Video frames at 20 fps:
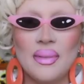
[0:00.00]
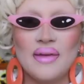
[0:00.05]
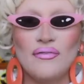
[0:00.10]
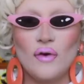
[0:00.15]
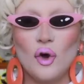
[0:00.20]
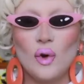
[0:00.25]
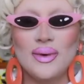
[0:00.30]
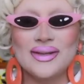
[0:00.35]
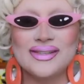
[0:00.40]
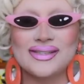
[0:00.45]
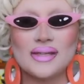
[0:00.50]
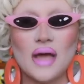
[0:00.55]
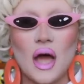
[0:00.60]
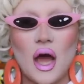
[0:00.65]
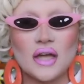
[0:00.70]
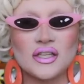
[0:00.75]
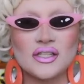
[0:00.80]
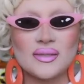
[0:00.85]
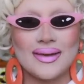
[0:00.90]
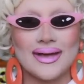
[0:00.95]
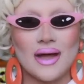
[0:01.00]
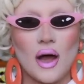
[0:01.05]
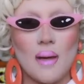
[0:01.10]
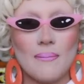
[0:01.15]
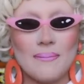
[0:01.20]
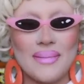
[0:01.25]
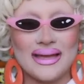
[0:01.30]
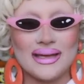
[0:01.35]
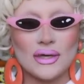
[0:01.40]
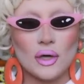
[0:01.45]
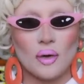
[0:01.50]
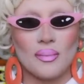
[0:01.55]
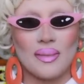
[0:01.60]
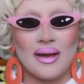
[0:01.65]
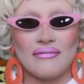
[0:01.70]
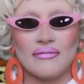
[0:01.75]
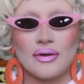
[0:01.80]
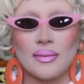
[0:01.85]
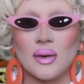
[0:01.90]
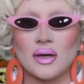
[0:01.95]
Before we start doing our makeup,
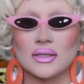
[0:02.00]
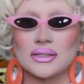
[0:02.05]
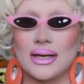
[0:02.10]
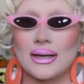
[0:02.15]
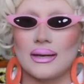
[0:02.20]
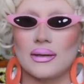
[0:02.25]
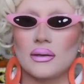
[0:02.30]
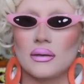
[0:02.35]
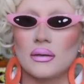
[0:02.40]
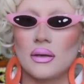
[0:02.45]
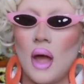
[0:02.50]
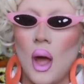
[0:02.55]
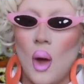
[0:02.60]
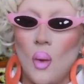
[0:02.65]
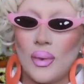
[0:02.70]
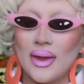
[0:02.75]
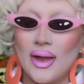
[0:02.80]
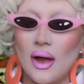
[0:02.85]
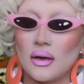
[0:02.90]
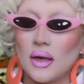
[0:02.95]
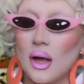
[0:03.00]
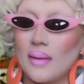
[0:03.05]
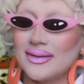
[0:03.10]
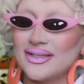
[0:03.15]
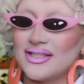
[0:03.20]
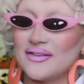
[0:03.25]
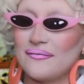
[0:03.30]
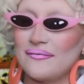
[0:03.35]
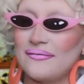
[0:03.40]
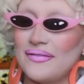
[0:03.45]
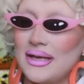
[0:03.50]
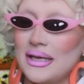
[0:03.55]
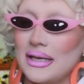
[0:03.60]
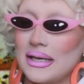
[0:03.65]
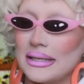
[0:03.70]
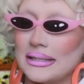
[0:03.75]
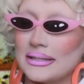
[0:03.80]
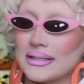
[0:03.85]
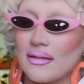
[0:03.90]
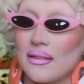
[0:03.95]
everybody, we are going to
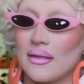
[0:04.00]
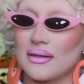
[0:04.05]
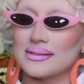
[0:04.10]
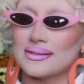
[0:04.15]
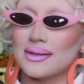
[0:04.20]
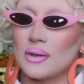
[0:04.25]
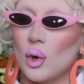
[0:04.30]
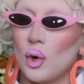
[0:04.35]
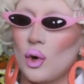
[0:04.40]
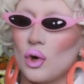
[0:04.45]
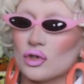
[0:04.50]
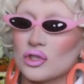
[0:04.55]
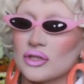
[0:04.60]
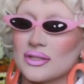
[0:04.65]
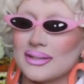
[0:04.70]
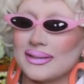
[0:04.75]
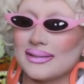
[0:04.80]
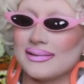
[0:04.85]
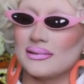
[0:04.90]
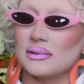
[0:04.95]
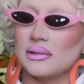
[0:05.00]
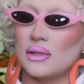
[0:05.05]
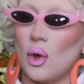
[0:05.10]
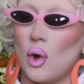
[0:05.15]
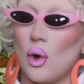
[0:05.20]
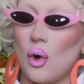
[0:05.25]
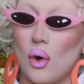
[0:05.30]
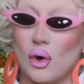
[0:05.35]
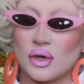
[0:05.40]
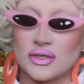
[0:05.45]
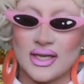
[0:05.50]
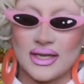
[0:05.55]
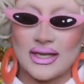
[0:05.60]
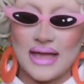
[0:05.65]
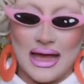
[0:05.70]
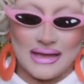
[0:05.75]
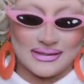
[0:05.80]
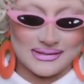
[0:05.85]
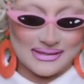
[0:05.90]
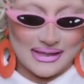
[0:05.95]
feed this gorgeous little lord.
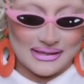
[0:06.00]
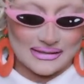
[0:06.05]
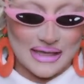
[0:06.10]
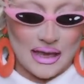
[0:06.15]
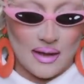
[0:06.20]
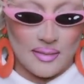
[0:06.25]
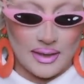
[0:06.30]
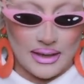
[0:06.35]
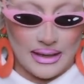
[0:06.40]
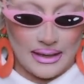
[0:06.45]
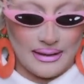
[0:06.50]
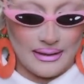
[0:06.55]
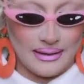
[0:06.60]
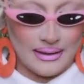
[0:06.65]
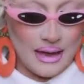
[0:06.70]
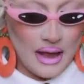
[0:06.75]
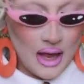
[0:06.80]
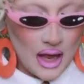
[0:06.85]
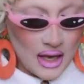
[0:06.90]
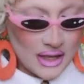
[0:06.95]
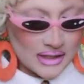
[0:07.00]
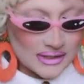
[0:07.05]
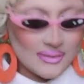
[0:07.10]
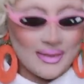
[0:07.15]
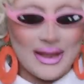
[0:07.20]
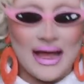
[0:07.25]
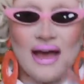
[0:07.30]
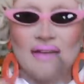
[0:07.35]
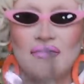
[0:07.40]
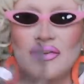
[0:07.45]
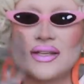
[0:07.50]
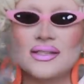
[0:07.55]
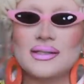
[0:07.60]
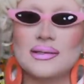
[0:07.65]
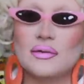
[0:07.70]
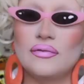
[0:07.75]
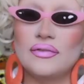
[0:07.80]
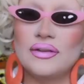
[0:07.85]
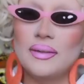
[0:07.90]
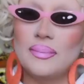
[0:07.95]
Yes, that's happening. So I have his
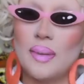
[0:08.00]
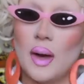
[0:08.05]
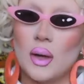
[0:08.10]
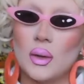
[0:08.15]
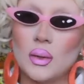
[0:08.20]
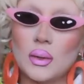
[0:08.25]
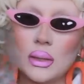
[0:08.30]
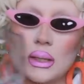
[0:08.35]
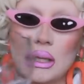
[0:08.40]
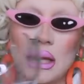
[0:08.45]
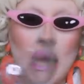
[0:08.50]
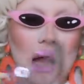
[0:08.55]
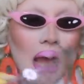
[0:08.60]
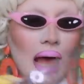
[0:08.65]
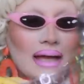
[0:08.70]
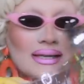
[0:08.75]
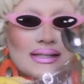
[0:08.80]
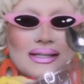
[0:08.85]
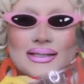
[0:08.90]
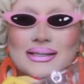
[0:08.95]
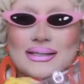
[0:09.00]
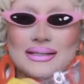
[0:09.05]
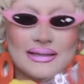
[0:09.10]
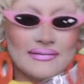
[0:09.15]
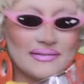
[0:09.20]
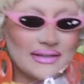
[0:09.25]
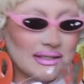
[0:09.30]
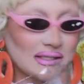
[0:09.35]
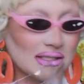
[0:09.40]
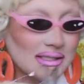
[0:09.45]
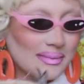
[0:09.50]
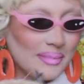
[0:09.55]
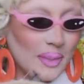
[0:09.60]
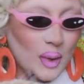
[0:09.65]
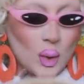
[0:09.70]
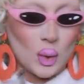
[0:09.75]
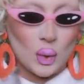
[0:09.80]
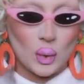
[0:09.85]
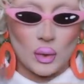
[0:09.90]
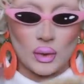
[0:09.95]
lovely bowl and his little
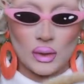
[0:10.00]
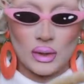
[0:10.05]
spoon.